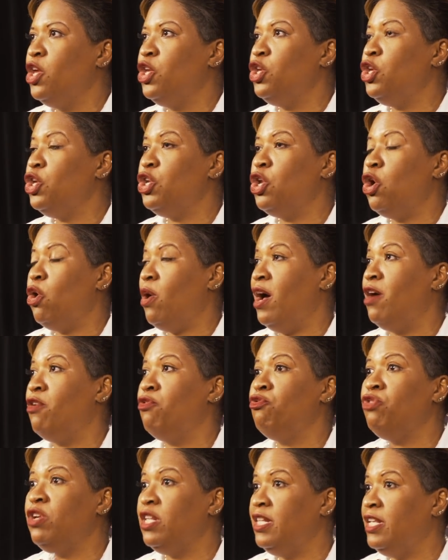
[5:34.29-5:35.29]
"You know, I
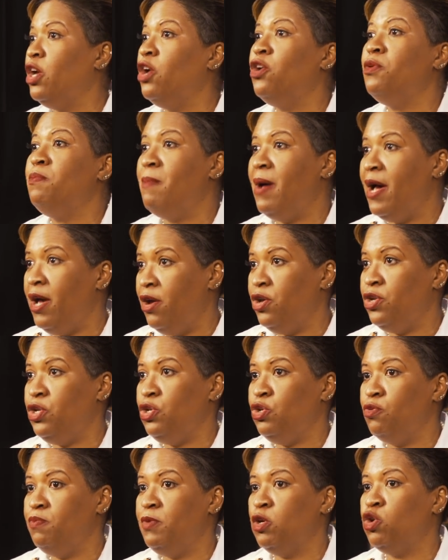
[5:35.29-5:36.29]
really admire
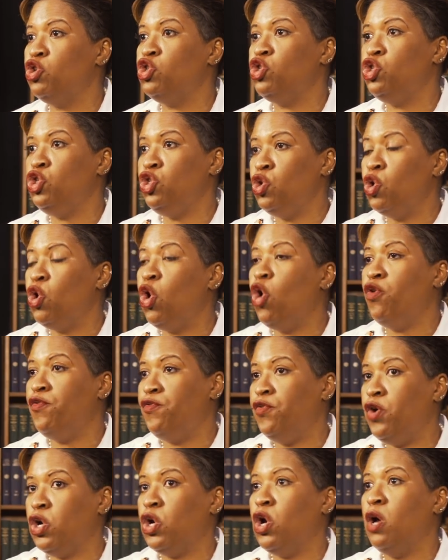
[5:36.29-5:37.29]
you because you
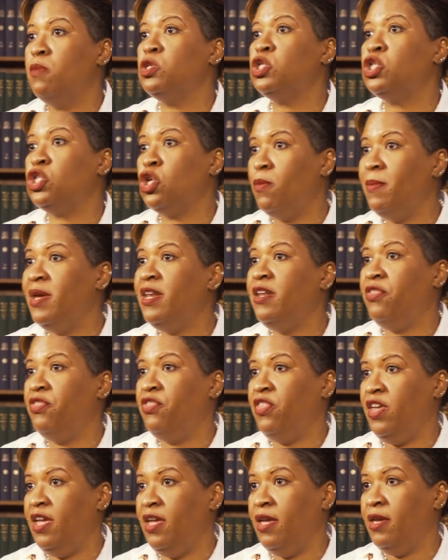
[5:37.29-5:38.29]
overcome so many
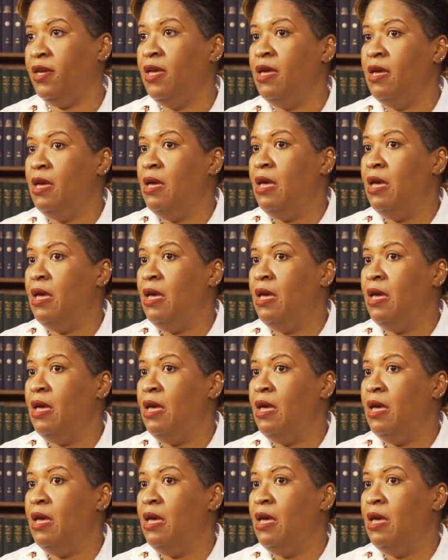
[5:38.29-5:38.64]
things."